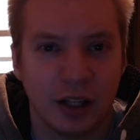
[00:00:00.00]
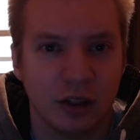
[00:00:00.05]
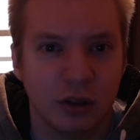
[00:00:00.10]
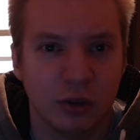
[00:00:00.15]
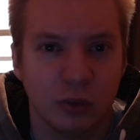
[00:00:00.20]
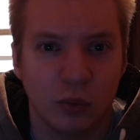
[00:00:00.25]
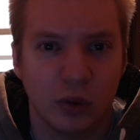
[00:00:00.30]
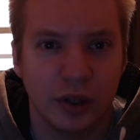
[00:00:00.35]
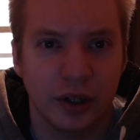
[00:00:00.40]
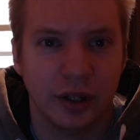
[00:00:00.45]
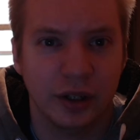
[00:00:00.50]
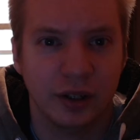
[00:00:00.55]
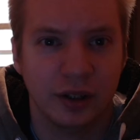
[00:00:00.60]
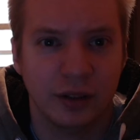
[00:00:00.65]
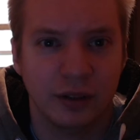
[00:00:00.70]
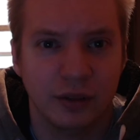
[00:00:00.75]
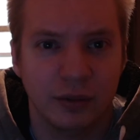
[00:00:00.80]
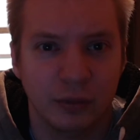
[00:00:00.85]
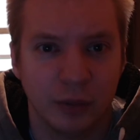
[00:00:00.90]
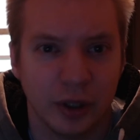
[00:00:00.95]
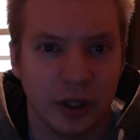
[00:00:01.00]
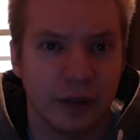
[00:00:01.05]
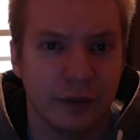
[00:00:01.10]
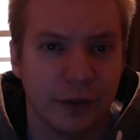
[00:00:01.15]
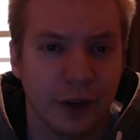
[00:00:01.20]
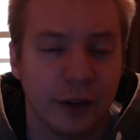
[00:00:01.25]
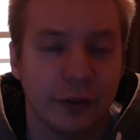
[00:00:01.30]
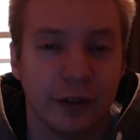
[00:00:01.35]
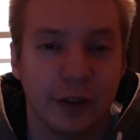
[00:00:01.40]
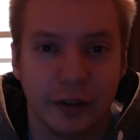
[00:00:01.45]

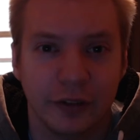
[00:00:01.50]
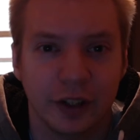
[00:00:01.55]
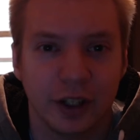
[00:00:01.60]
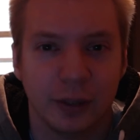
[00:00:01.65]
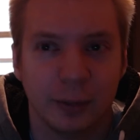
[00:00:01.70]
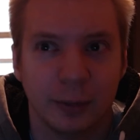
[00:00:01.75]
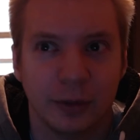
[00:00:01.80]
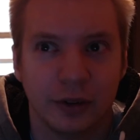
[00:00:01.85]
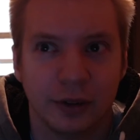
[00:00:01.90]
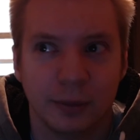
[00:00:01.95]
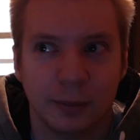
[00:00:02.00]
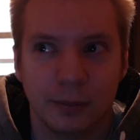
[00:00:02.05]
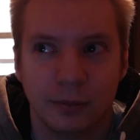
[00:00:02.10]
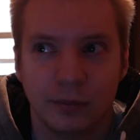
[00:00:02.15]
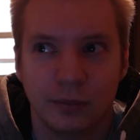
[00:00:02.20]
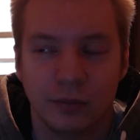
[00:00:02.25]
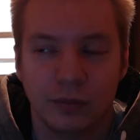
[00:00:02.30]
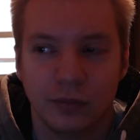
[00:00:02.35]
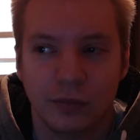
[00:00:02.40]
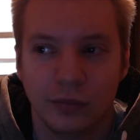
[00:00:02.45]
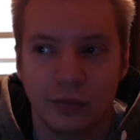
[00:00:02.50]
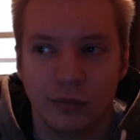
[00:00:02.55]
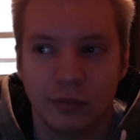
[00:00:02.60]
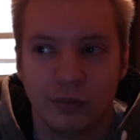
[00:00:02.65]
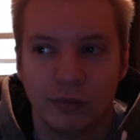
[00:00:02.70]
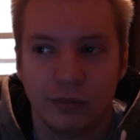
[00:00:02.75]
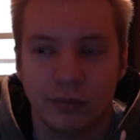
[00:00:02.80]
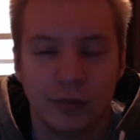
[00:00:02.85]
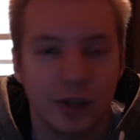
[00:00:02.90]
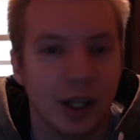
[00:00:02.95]
185 5 times.
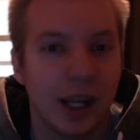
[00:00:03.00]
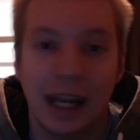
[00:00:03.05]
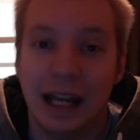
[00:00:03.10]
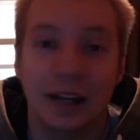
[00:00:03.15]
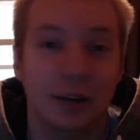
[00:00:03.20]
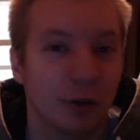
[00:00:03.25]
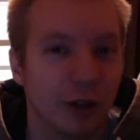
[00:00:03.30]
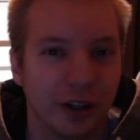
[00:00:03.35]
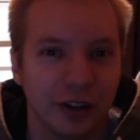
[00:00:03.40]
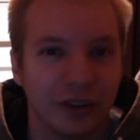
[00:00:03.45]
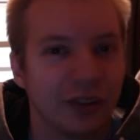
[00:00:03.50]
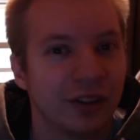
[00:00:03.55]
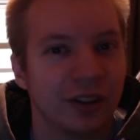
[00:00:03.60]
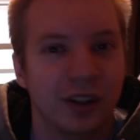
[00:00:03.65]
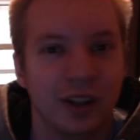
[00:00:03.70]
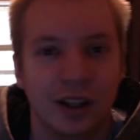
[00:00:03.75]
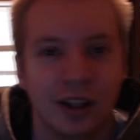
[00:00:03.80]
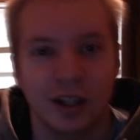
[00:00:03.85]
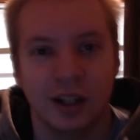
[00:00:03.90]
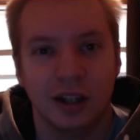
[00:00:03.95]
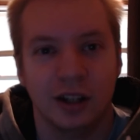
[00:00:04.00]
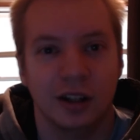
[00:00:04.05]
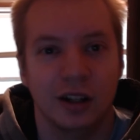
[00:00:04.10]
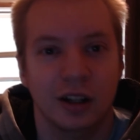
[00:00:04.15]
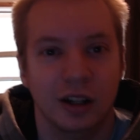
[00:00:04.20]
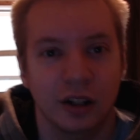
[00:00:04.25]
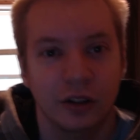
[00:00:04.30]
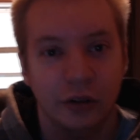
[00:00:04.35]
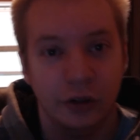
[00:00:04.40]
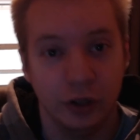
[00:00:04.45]
Anyways,
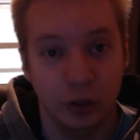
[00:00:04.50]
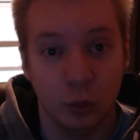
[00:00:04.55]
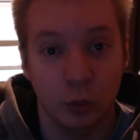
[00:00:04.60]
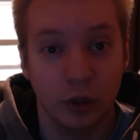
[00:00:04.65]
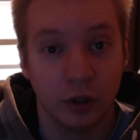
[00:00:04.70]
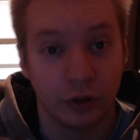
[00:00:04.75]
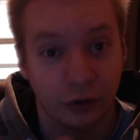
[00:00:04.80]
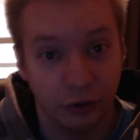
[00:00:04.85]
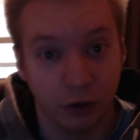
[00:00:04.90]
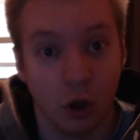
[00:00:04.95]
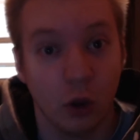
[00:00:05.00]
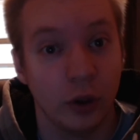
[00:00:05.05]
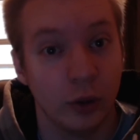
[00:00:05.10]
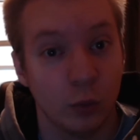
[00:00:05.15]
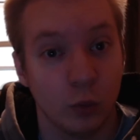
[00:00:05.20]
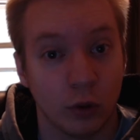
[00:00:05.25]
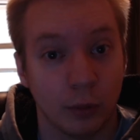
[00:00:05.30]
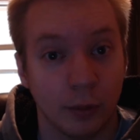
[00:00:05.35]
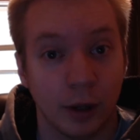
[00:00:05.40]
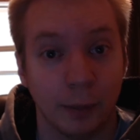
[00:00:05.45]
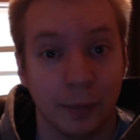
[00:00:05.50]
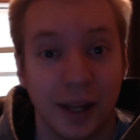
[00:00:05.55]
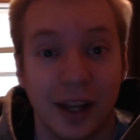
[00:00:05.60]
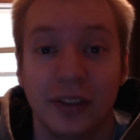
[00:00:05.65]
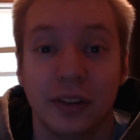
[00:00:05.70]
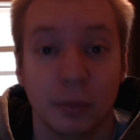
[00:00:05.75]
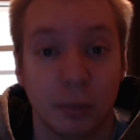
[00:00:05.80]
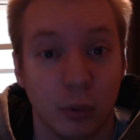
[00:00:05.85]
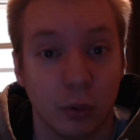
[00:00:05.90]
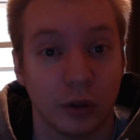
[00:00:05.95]
so you want to slowly warm up. That's
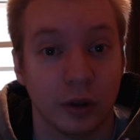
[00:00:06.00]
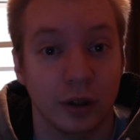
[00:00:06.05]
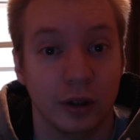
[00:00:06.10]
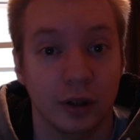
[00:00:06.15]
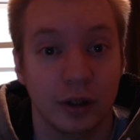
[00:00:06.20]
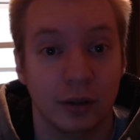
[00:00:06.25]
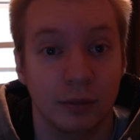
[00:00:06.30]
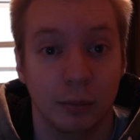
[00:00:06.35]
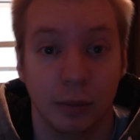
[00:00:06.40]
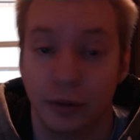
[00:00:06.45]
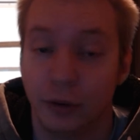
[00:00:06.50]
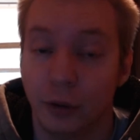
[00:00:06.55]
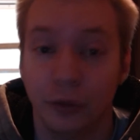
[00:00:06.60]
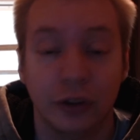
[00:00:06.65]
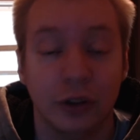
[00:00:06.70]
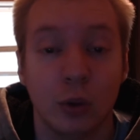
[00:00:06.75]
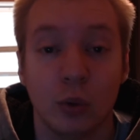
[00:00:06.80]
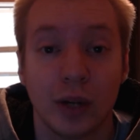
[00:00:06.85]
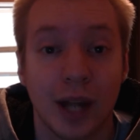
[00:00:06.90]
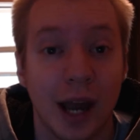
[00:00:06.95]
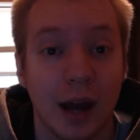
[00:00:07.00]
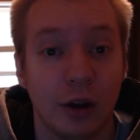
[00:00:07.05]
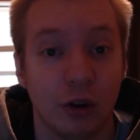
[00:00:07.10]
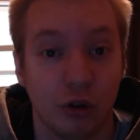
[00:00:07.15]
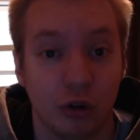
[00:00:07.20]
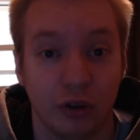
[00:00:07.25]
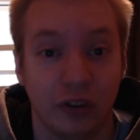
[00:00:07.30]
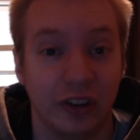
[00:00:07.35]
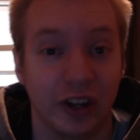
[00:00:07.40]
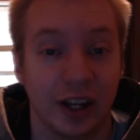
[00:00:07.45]
important. But those don't count as your
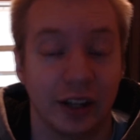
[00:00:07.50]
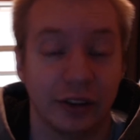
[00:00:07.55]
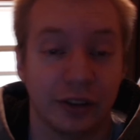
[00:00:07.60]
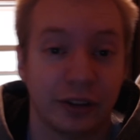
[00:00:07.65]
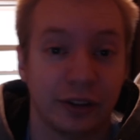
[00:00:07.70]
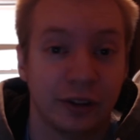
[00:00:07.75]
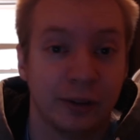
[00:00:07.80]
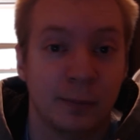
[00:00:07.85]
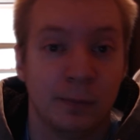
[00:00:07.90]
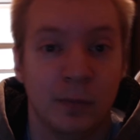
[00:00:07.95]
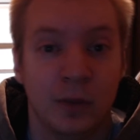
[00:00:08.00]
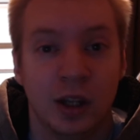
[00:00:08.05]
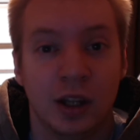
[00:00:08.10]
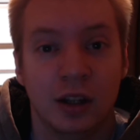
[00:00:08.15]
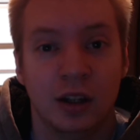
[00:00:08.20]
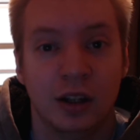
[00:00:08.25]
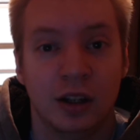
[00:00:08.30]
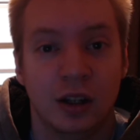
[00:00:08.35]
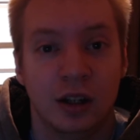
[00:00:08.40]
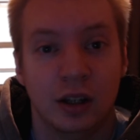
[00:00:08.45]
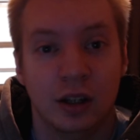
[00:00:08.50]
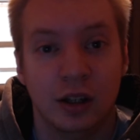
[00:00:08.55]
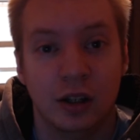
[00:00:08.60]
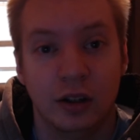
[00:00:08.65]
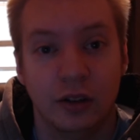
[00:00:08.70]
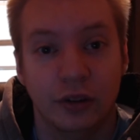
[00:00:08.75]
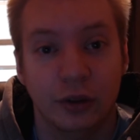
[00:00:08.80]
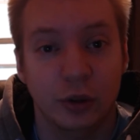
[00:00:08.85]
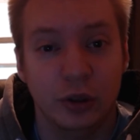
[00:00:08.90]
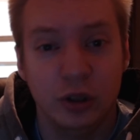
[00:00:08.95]
sets.
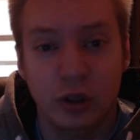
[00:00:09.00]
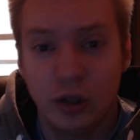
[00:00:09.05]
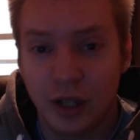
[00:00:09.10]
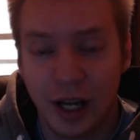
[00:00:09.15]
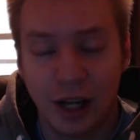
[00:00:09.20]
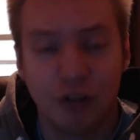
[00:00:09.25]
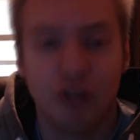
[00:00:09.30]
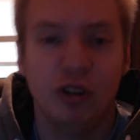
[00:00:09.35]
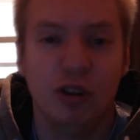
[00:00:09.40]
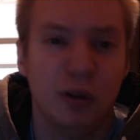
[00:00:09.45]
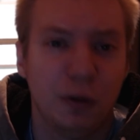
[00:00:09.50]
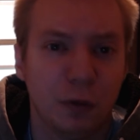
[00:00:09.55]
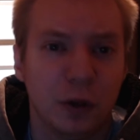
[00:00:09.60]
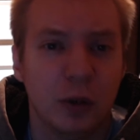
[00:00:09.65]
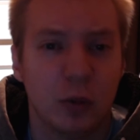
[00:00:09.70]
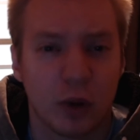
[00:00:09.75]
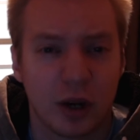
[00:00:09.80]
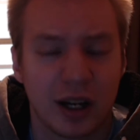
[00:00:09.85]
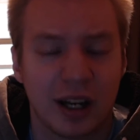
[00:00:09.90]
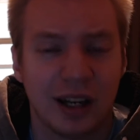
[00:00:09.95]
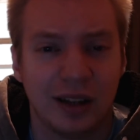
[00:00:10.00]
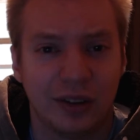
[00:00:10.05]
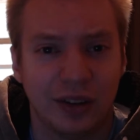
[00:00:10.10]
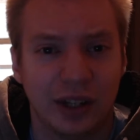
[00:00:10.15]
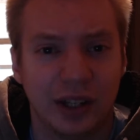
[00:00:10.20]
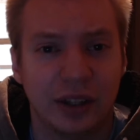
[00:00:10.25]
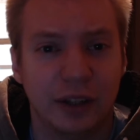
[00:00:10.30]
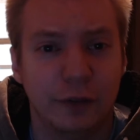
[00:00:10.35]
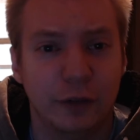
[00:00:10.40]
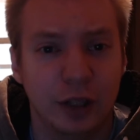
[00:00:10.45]
So you can actually do 3 working
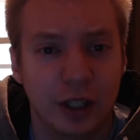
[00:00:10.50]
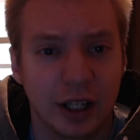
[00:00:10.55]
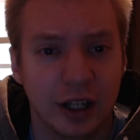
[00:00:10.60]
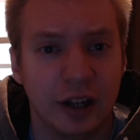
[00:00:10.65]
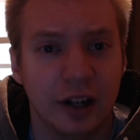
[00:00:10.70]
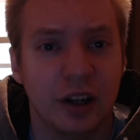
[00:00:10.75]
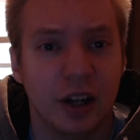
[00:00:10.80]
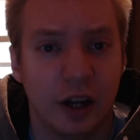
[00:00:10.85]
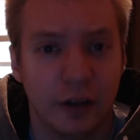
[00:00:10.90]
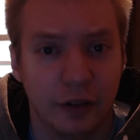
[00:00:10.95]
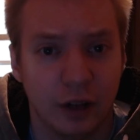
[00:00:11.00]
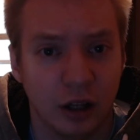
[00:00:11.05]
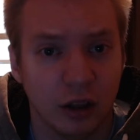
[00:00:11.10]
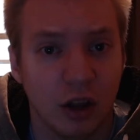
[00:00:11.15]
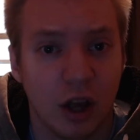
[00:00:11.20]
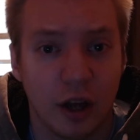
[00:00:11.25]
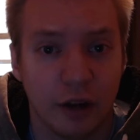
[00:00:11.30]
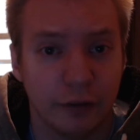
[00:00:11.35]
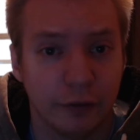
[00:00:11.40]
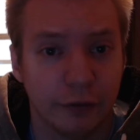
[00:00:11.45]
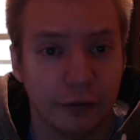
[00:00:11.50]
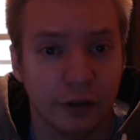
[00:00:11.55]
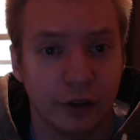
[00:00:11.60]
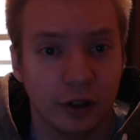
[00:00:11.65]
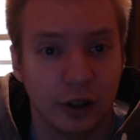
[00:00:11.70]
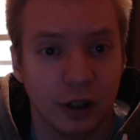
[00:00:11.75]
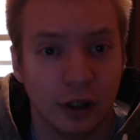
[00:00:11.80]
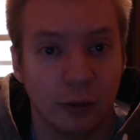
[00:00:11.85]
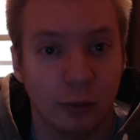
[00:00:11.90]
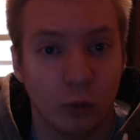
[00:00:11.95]
sets if you did a lot of
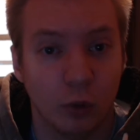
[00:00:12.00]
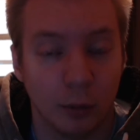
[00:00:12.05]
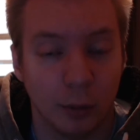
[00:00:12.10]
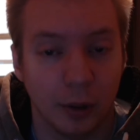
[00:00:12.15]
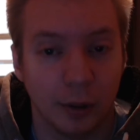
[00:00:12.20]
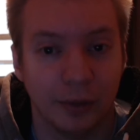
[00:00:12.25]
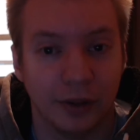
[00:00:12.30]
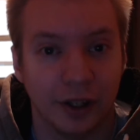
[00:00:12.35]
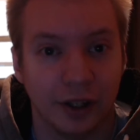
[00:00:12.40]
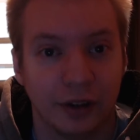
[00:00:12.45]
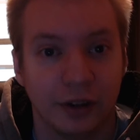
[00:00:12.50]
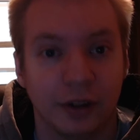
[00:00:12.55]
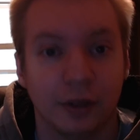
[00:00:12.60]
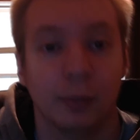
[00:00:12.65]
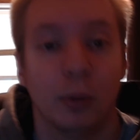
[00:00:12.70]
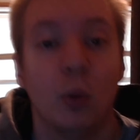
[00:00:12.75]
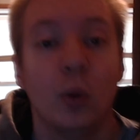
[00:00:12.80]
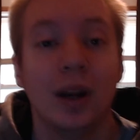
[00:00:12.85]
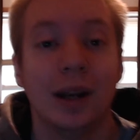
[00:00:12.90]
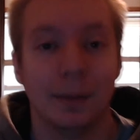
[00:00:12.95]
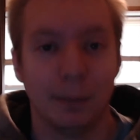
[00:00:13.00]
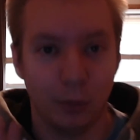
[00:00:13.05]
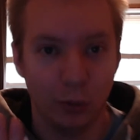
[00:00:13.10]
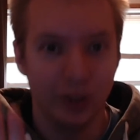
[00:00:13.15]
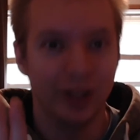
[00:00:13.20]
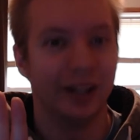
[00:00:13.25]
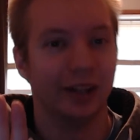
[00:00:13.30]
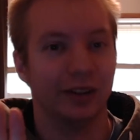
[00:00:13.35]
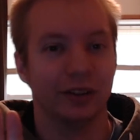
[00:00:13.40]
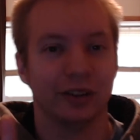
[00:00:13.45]
warm-up sets. The point
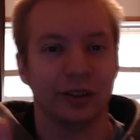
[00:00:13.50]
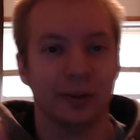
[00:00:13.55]
is